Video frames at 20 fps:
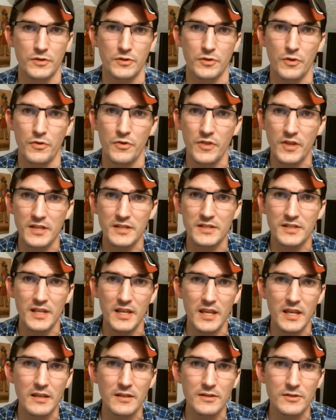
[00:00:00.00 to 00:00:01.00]
So this
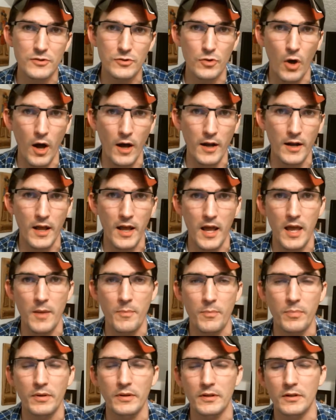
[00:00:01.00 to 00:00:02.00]
is not a
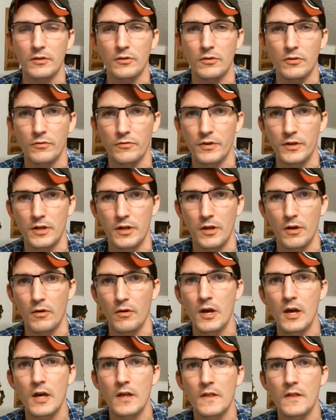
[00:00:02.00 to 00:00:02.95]
political video.